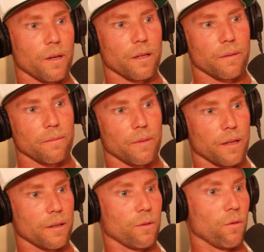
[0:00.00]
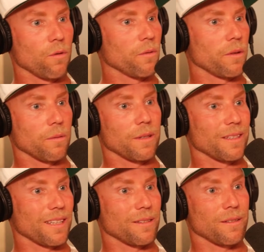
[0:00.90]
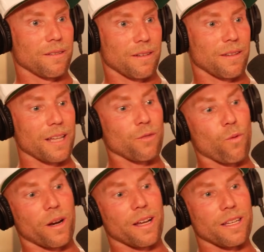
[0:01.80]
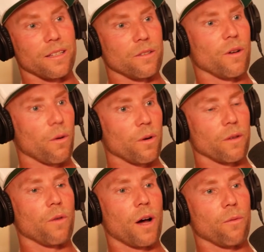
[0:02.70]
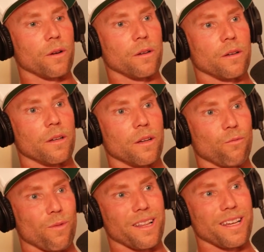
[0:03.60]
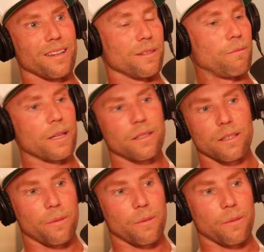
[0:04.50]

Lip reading: what, I'm going to roll with it, because that's what I need to do. I want to relate as best